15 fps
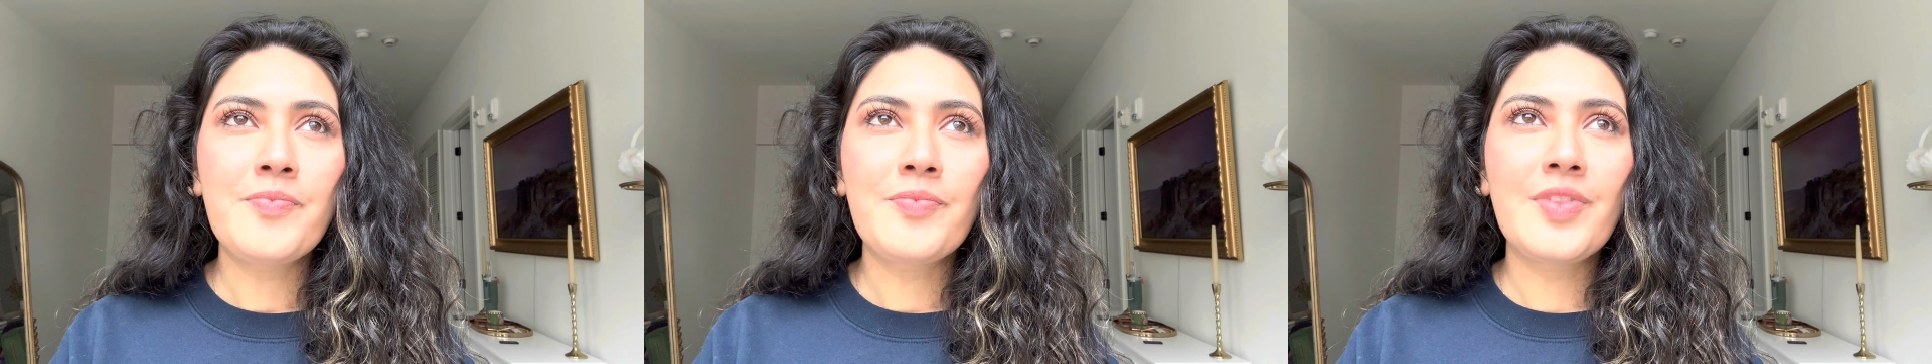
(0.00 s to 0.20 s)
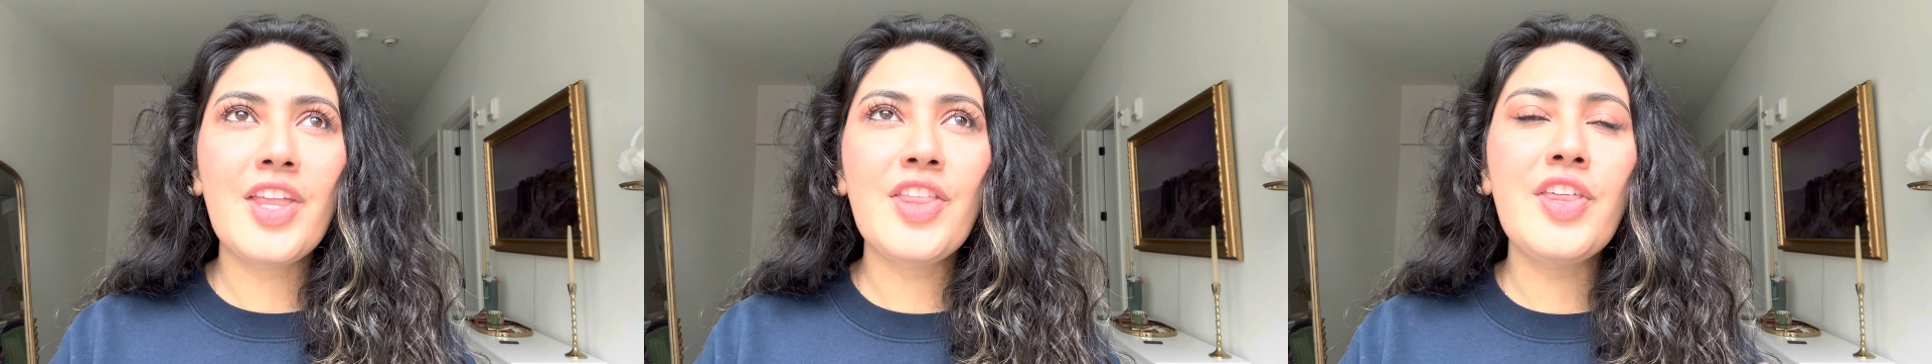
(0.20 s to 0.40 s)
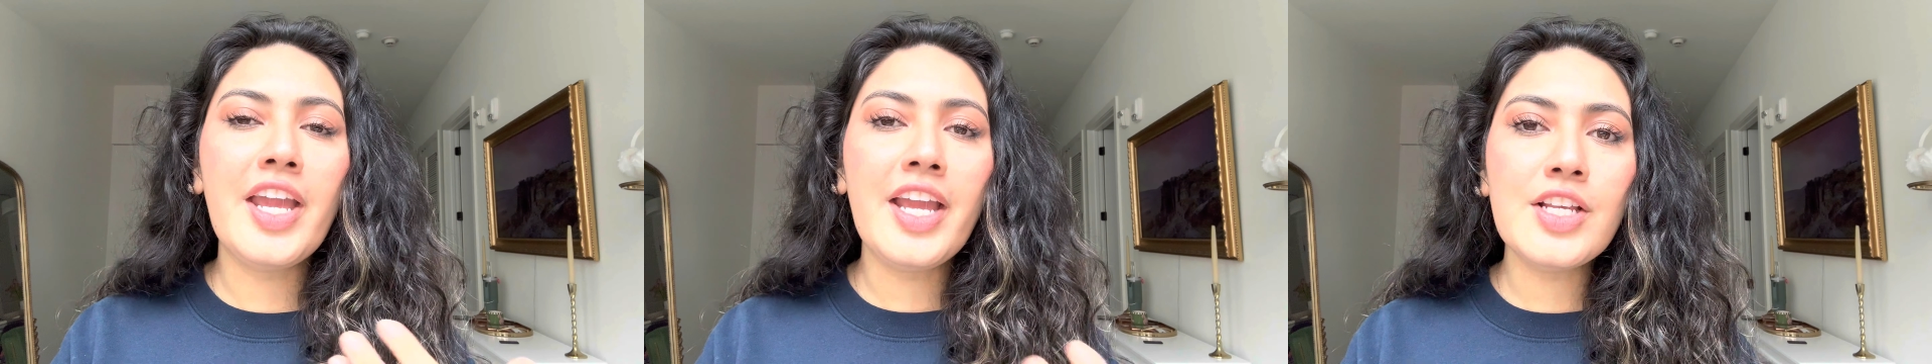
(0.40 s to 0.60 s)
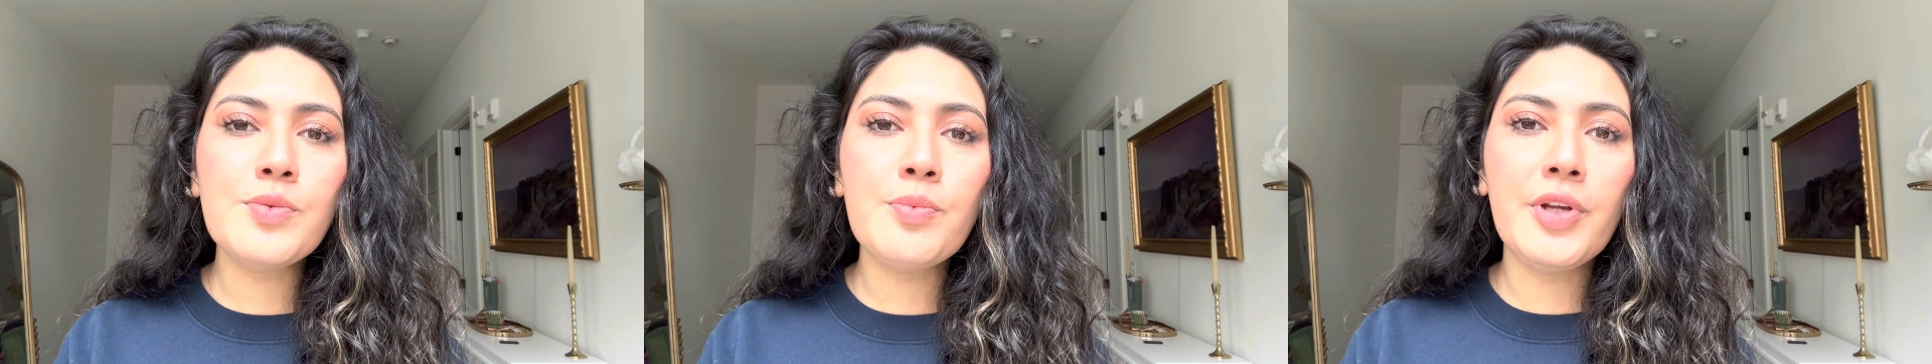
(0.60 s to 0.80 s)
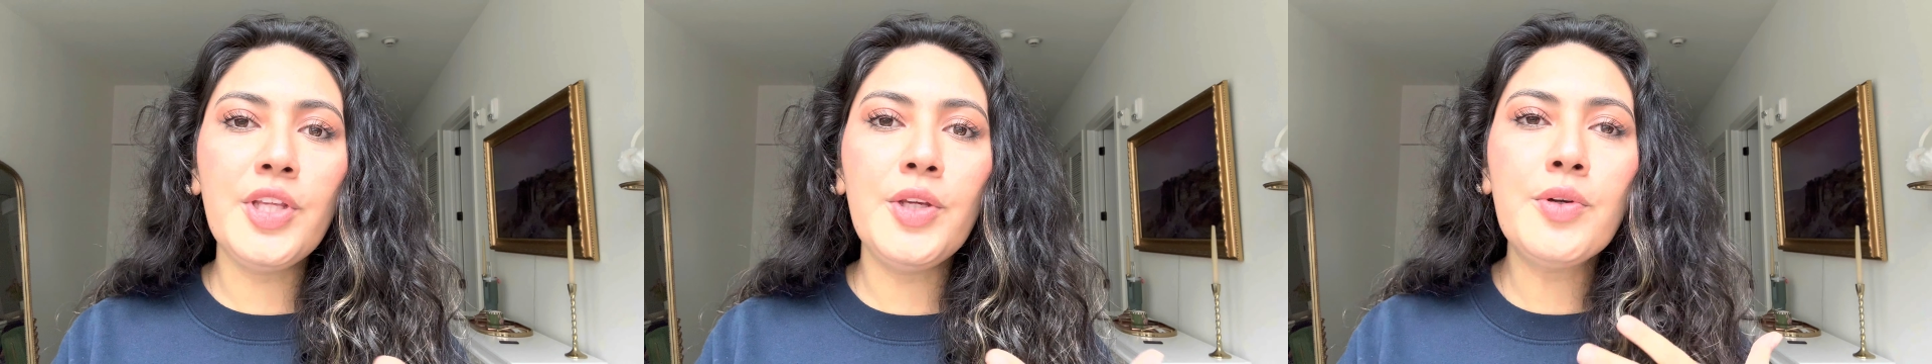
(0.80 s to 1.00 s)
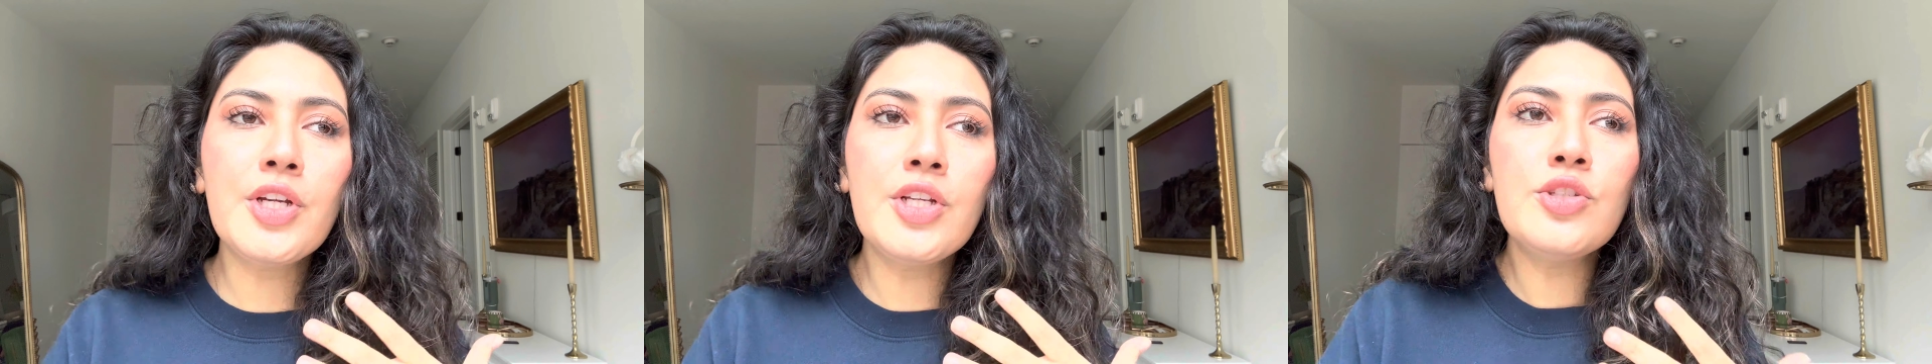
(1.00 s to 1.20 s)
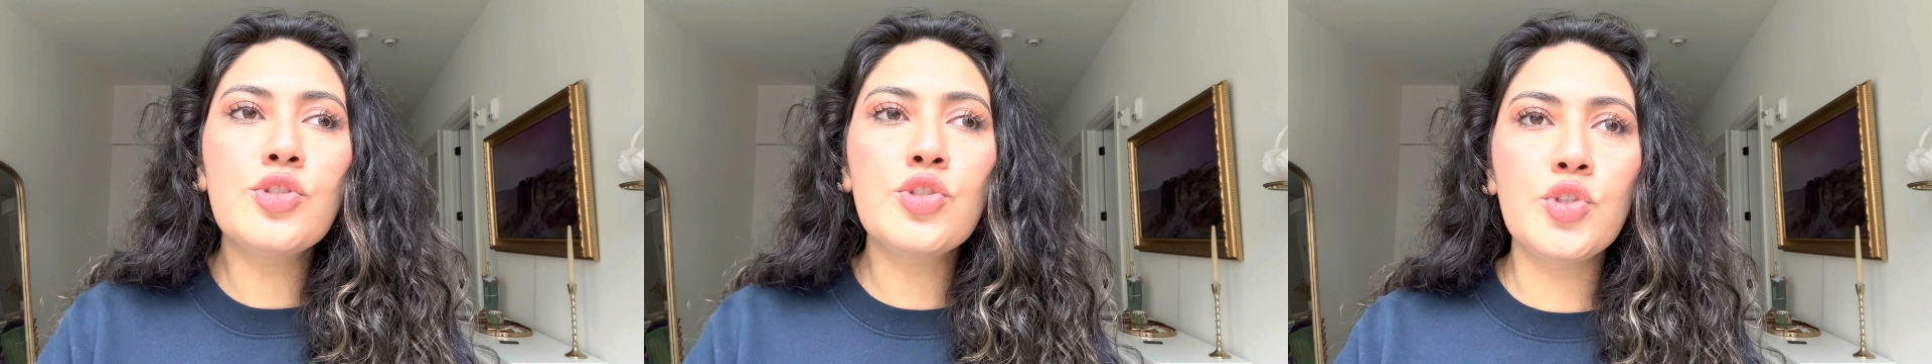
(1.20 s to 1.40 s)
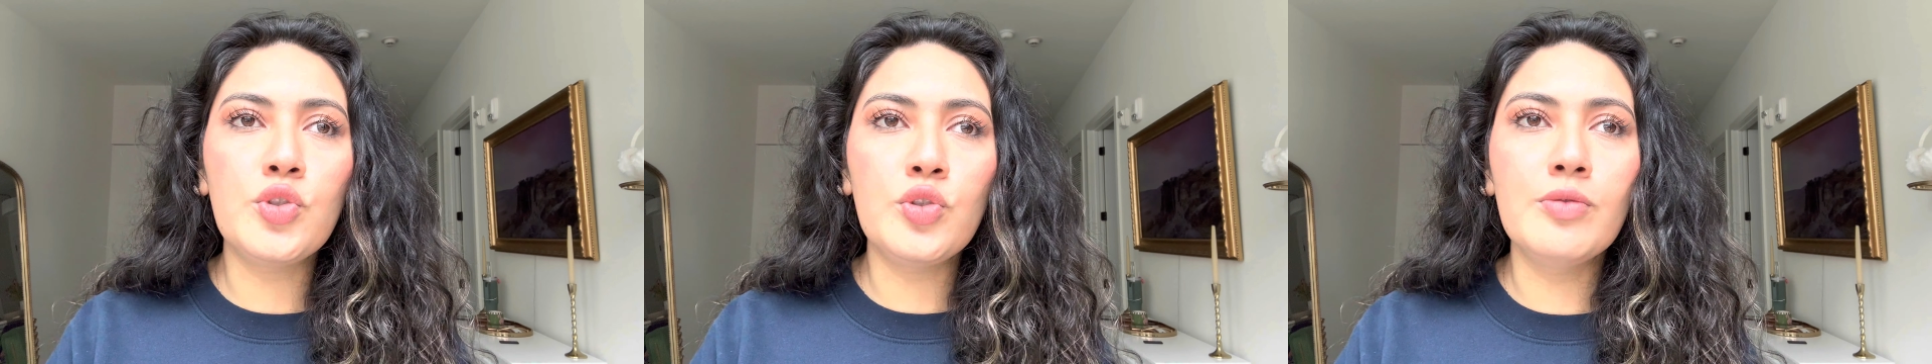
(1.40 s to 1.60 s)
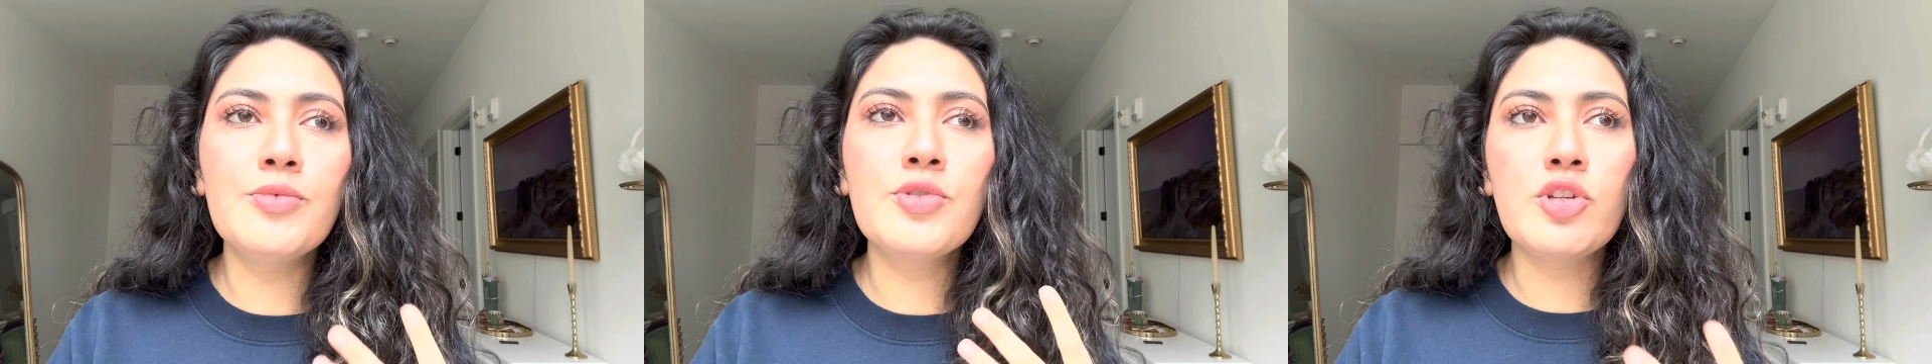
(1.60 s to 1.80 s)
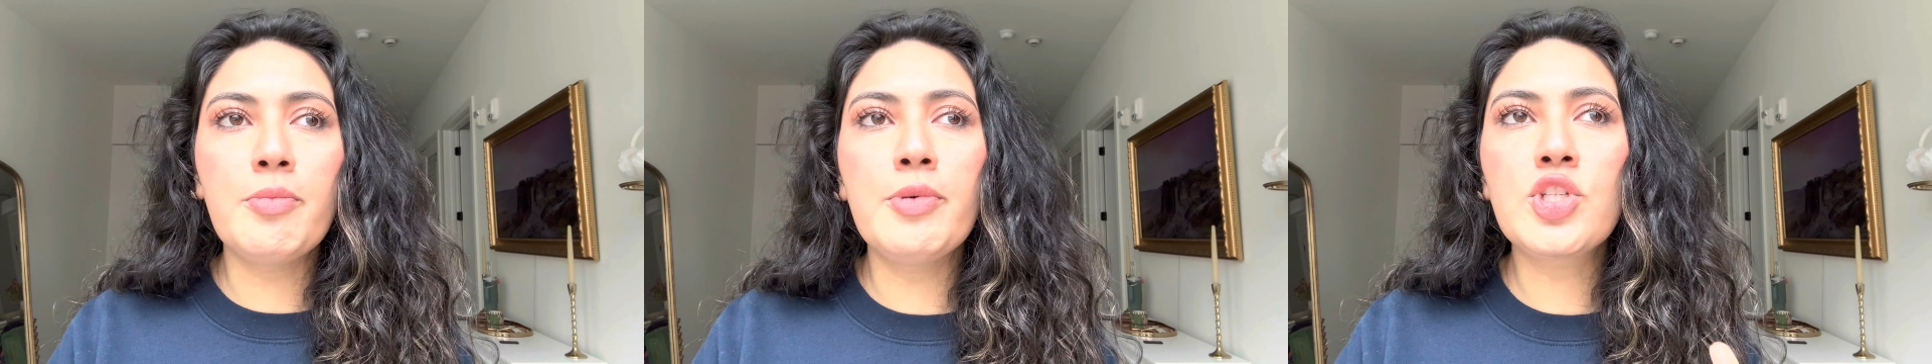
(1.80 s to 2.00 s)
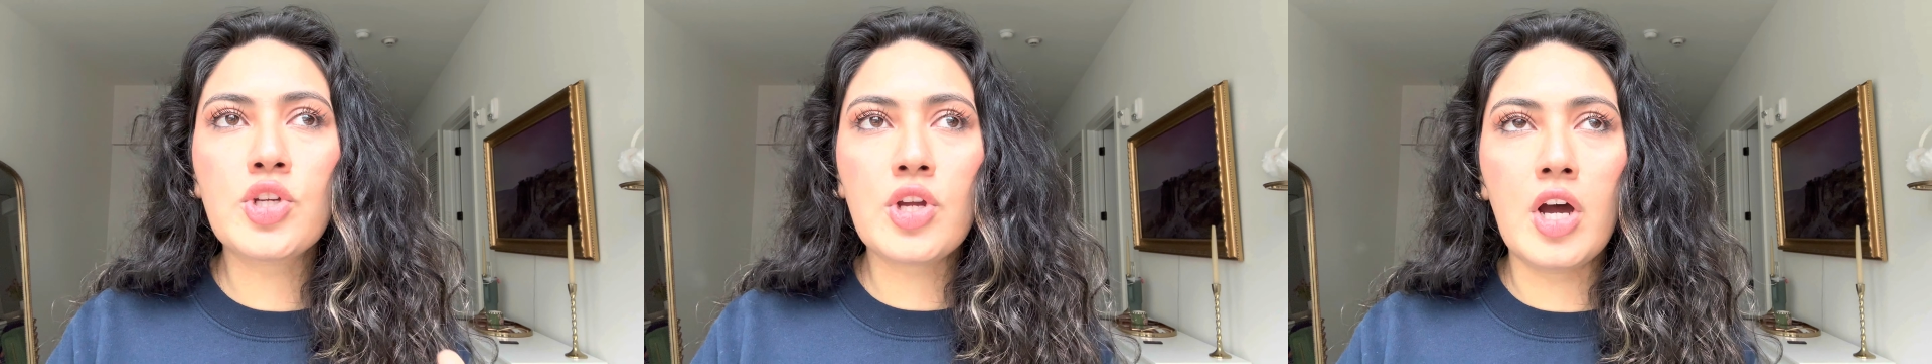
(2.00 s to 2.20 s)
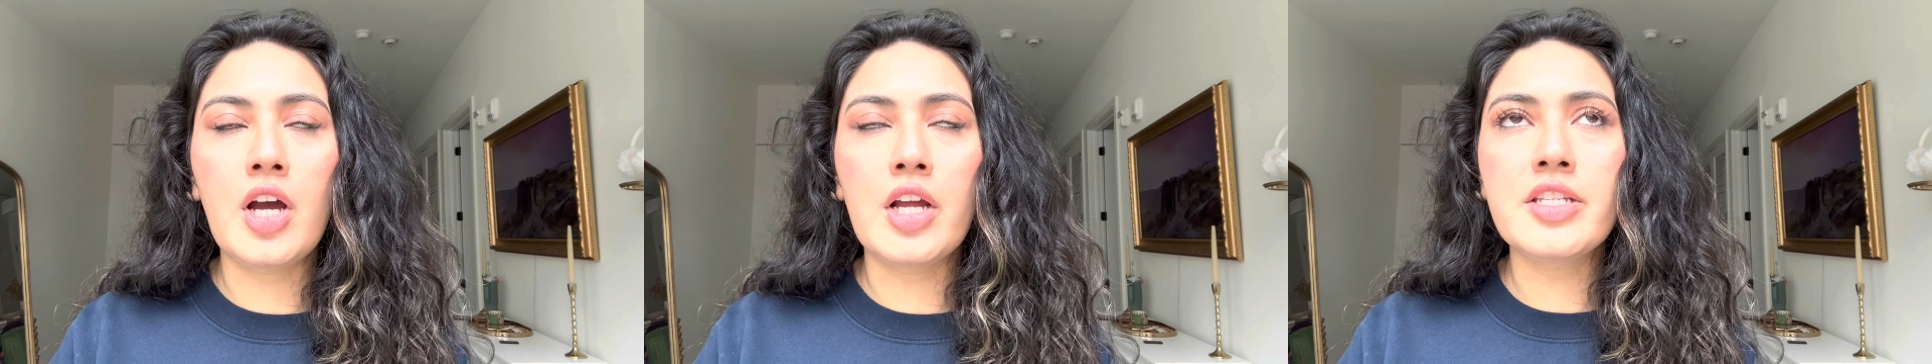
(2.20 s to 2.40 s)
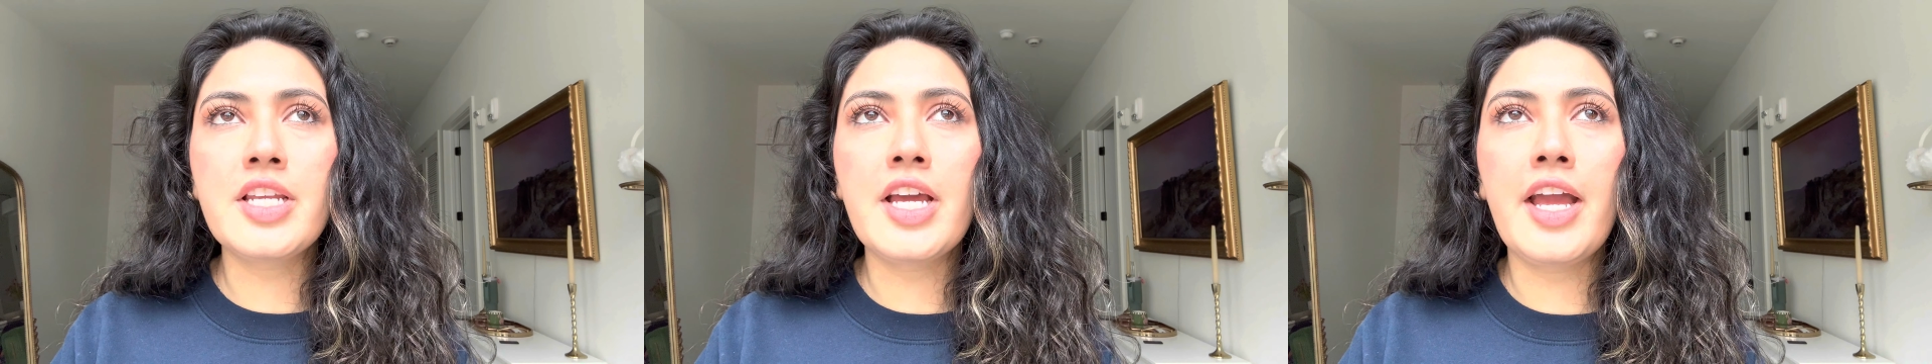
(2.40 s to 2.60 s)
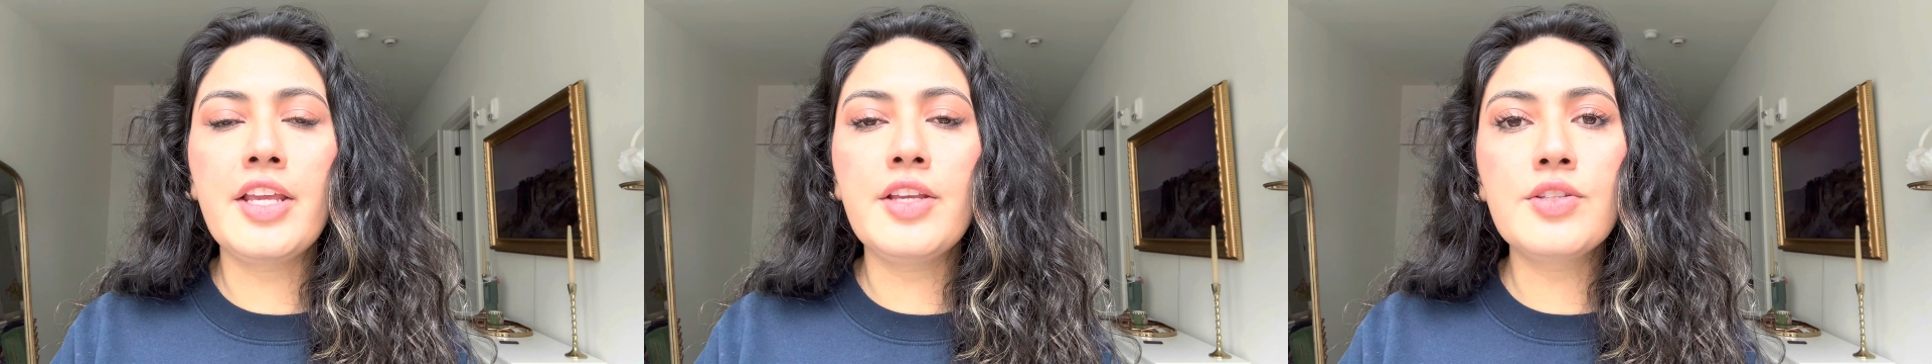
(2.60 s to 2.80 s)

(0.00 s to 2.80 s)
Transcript: the thing is, when you consume so much content,